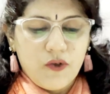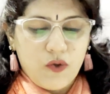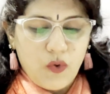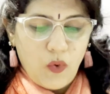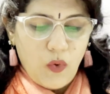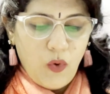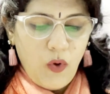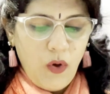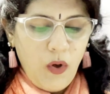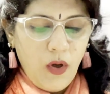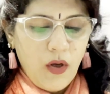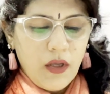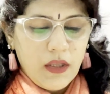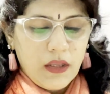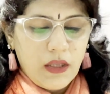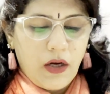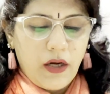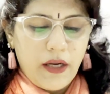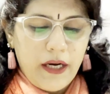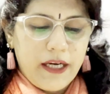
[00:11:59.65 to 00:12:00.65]
So,
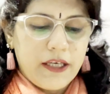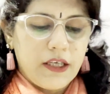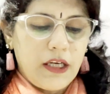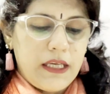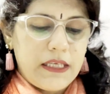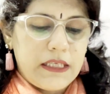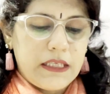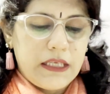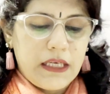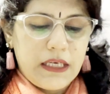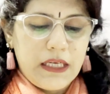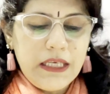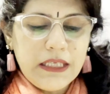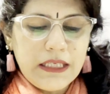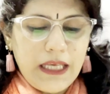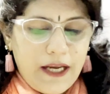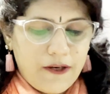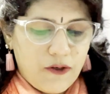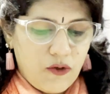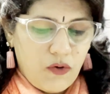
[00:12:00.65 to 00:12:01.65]
the correct answer
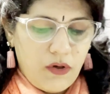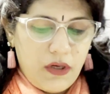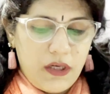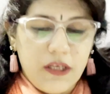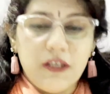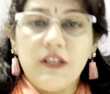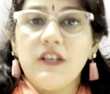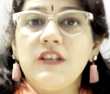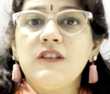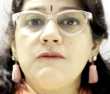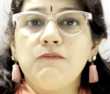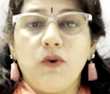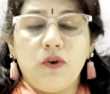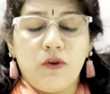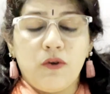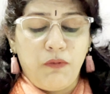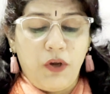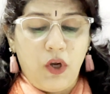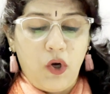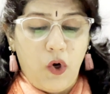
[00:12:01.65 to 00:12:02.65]
is cytokinesis
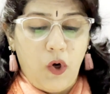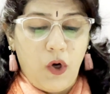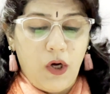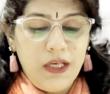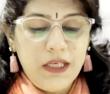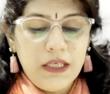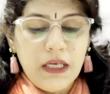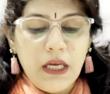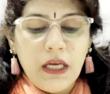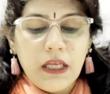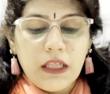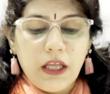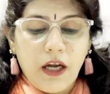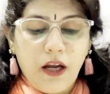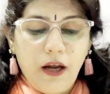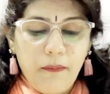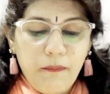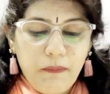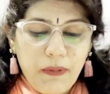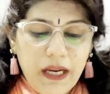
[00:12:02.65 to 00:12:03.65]
because the
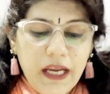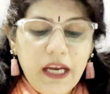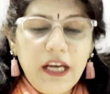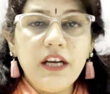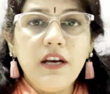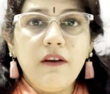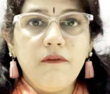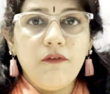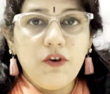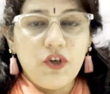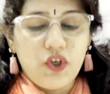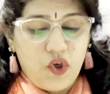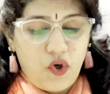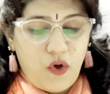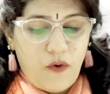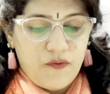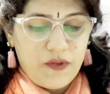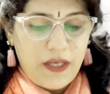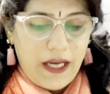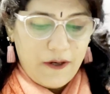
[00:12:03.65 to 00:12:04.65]
complete division
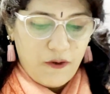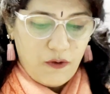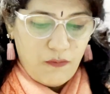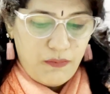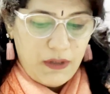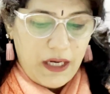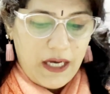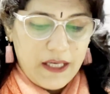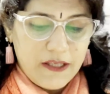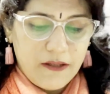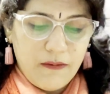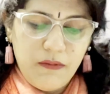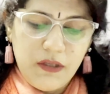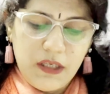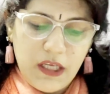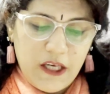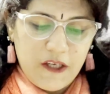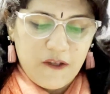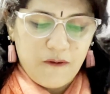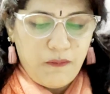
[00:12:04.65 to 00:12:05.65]
of cytoplasm
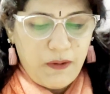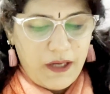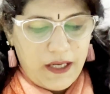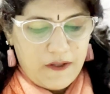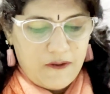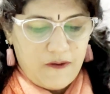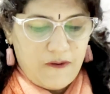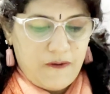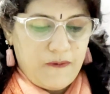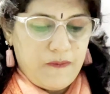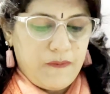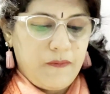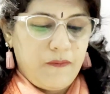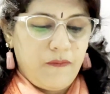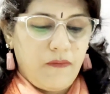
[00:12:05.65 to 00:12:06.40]
takes place.